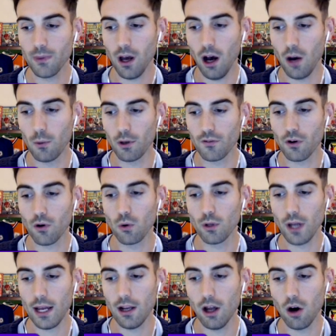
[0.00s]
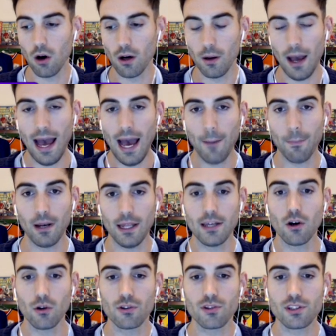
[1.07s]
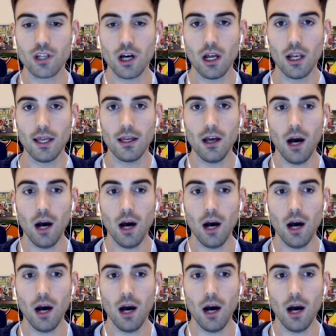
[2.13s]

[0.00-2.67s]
I would have all day long happily gone Sterling.